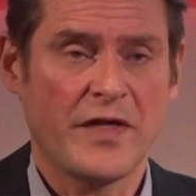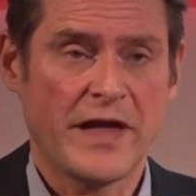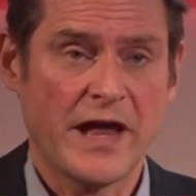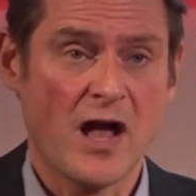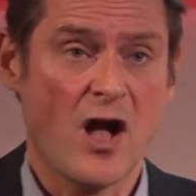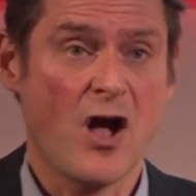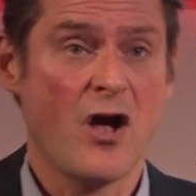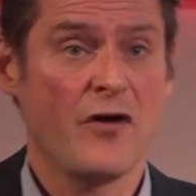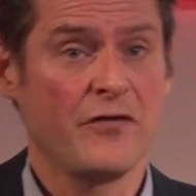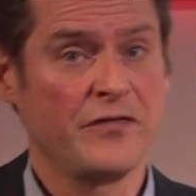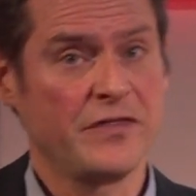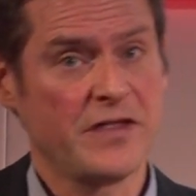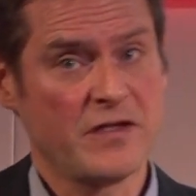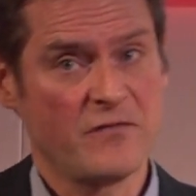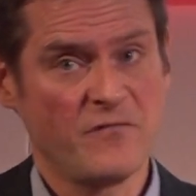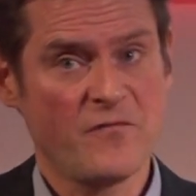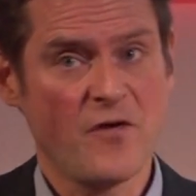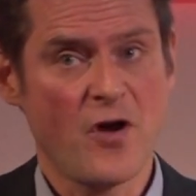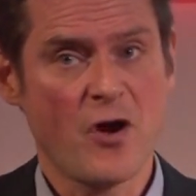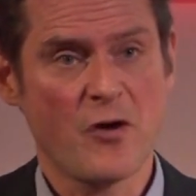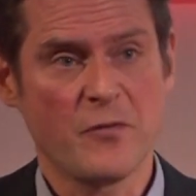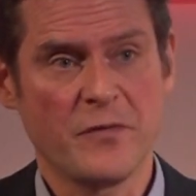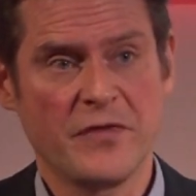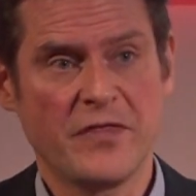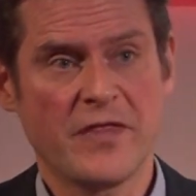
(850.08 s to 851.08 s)
they are and the
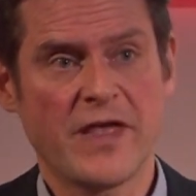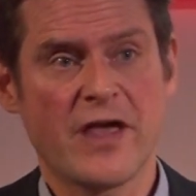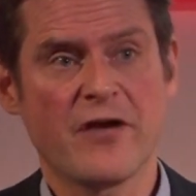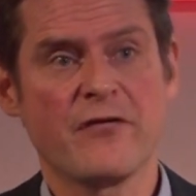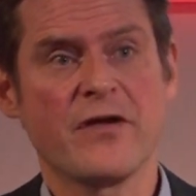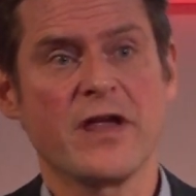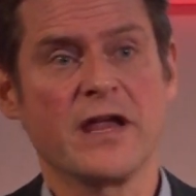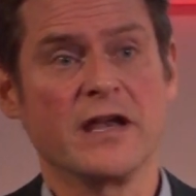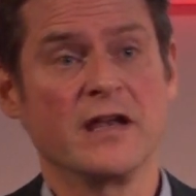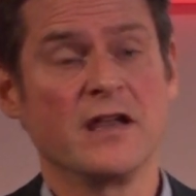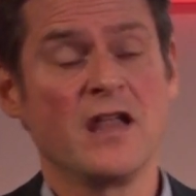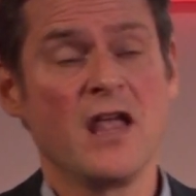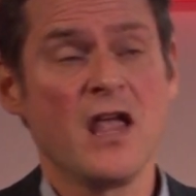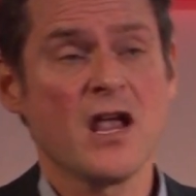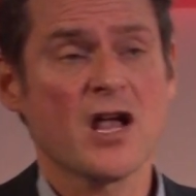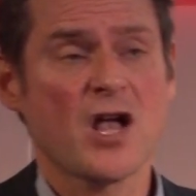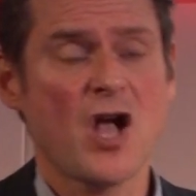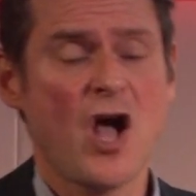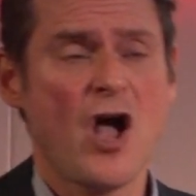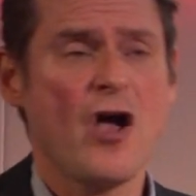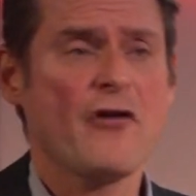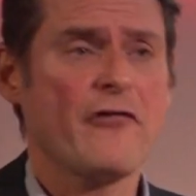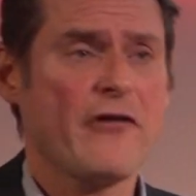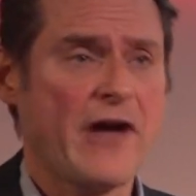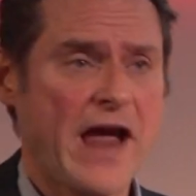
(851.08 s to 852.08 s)
environment they're in,
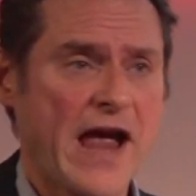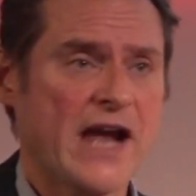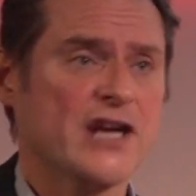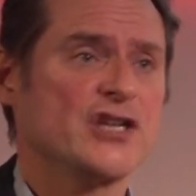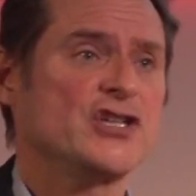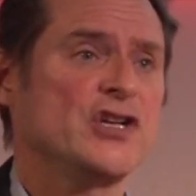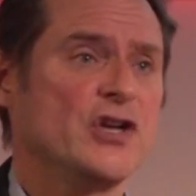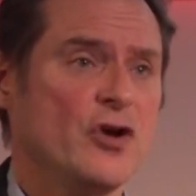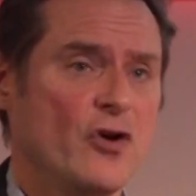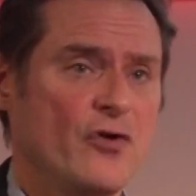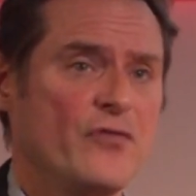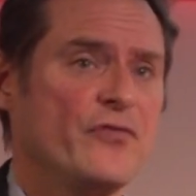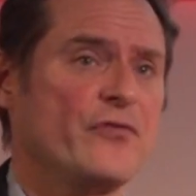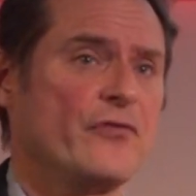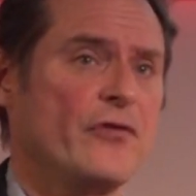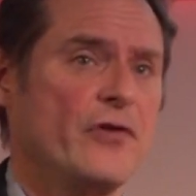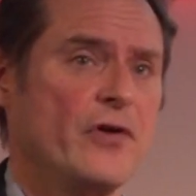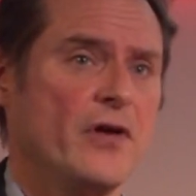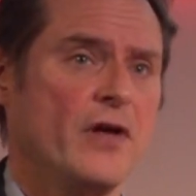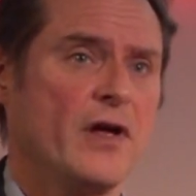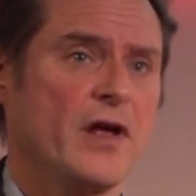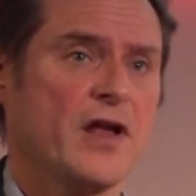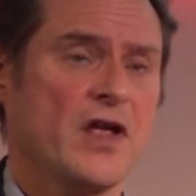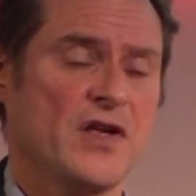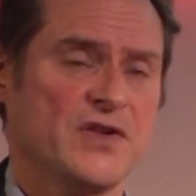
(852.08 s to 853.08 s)
Cara actually
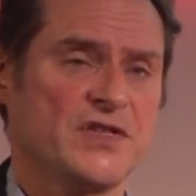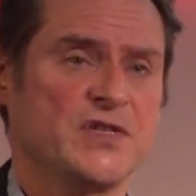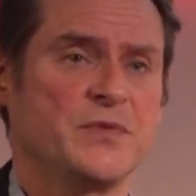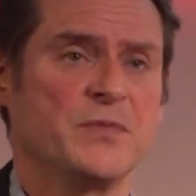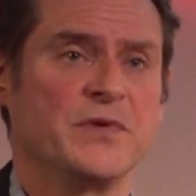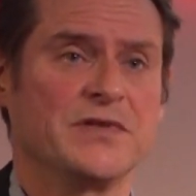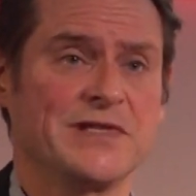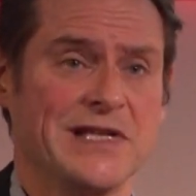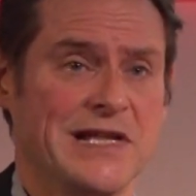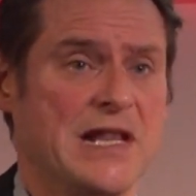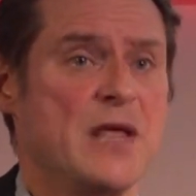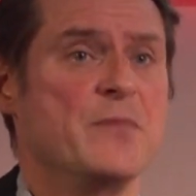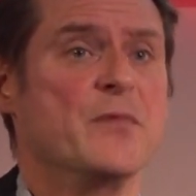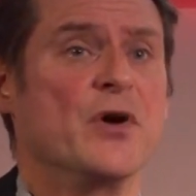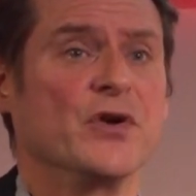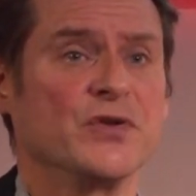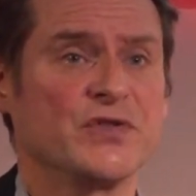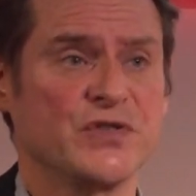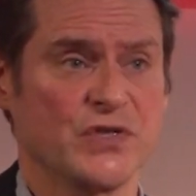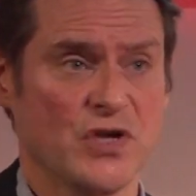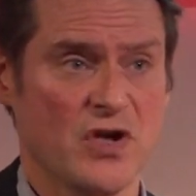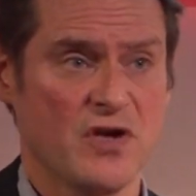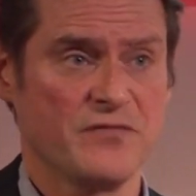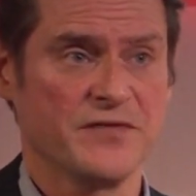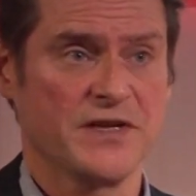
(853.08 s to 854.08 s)
offer customers a limo
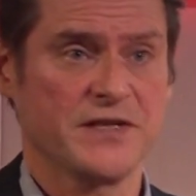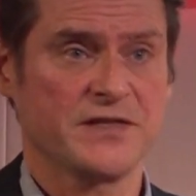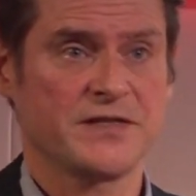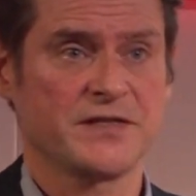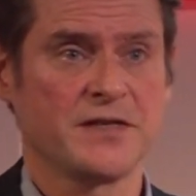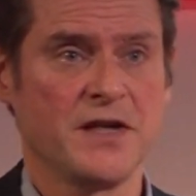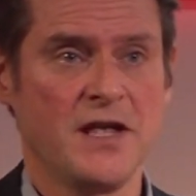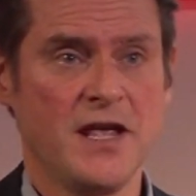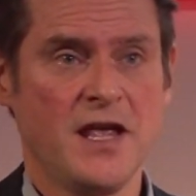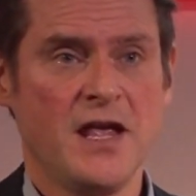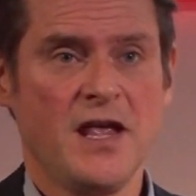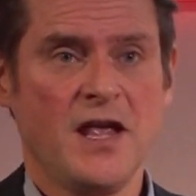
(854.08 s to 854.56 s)
service.